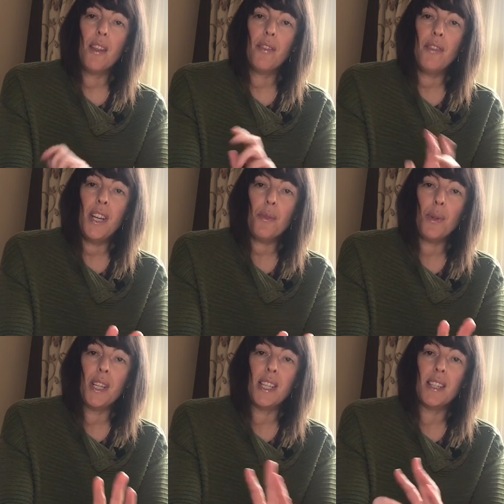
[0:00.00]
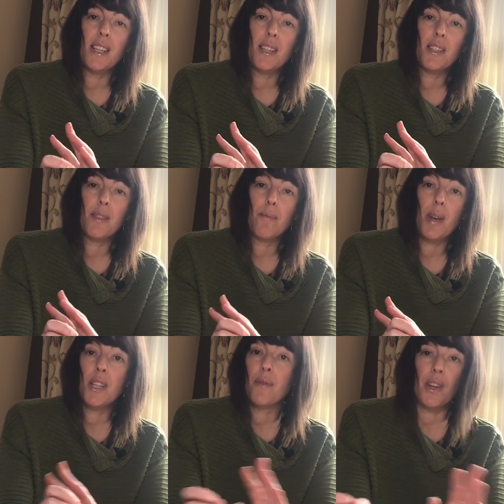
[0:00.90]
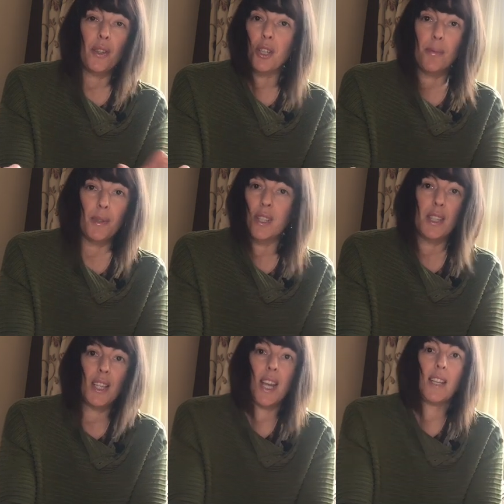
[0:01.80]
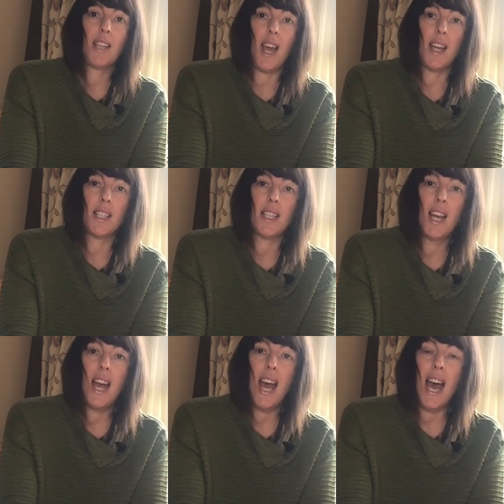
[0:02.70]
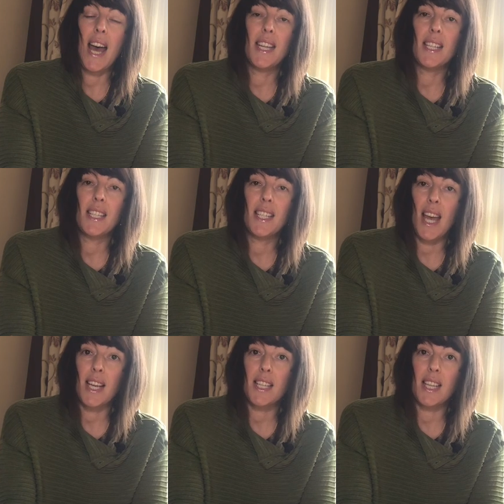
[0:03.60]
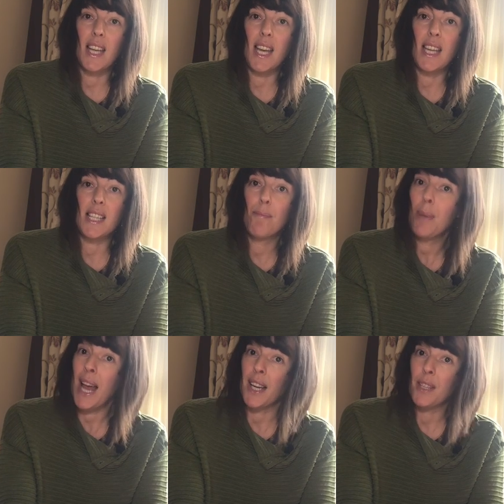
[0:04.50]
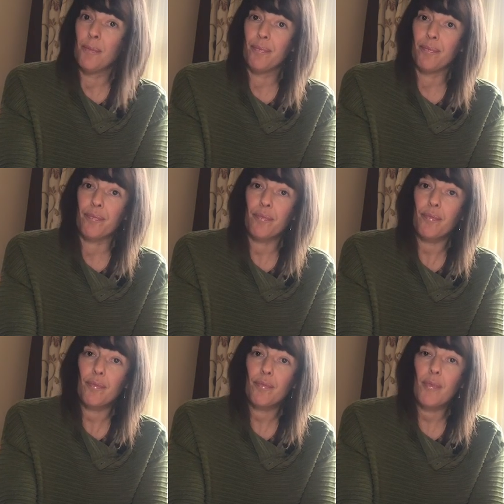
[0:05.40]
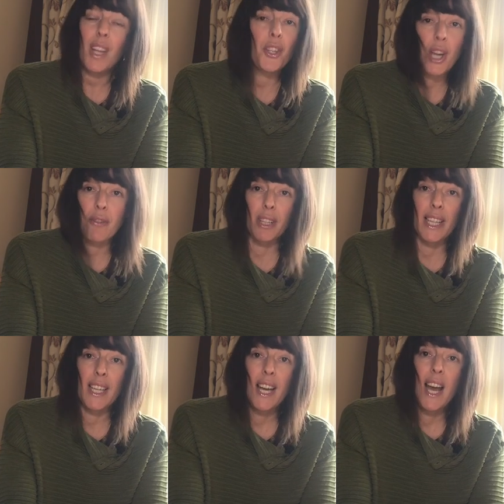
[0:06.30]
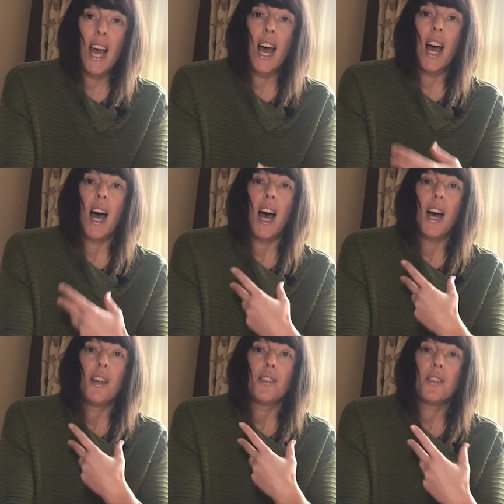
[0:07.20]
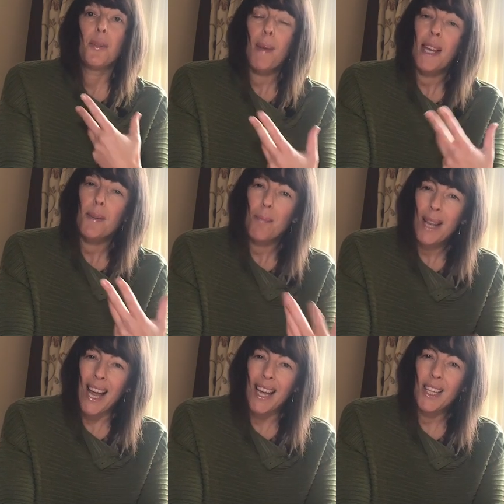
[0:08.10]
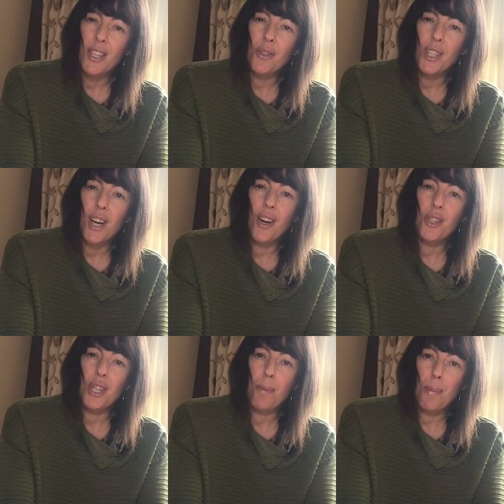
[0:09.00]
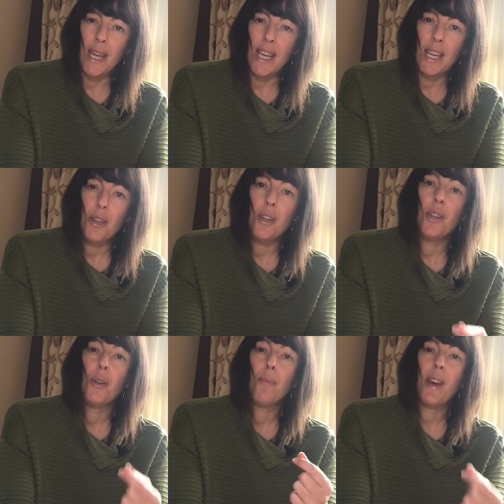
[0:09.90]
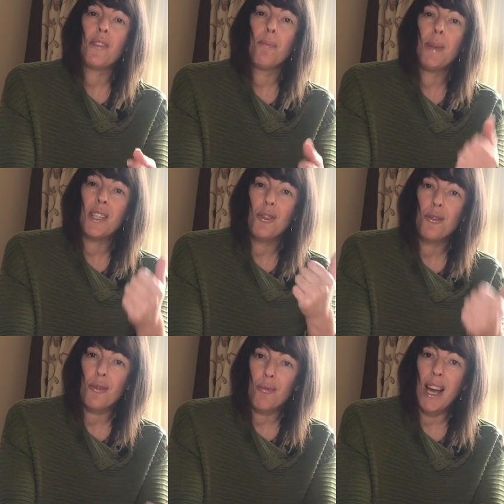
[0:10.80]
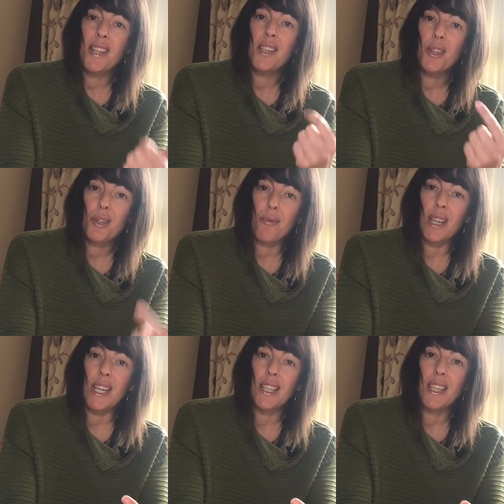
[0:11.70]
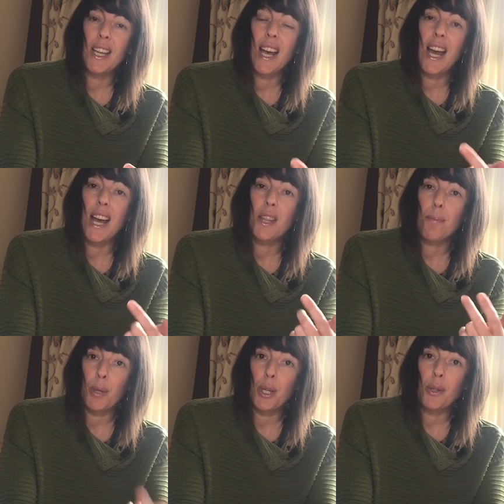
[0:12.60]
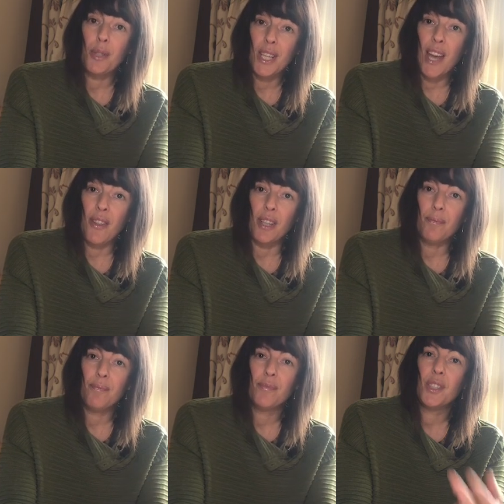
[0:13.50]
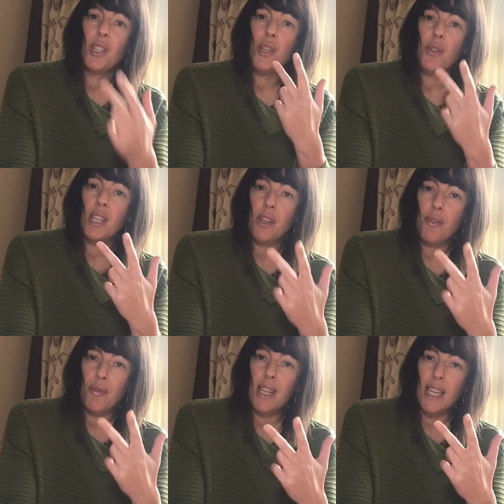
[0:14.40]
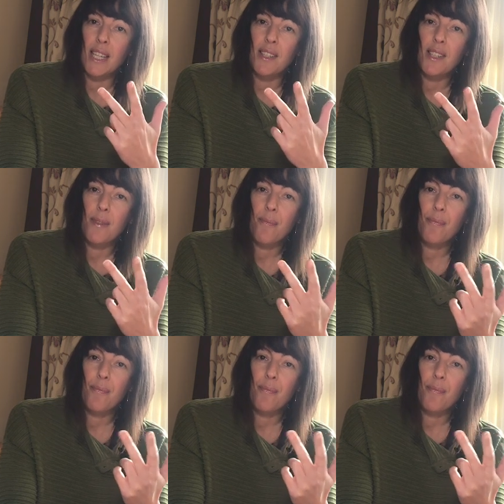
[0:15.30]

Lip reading: The first one is that most of our documents contain text, and text is black, generally. To make black using RGB, you have to mix the red, the green, and the blue together, so you're using three inks.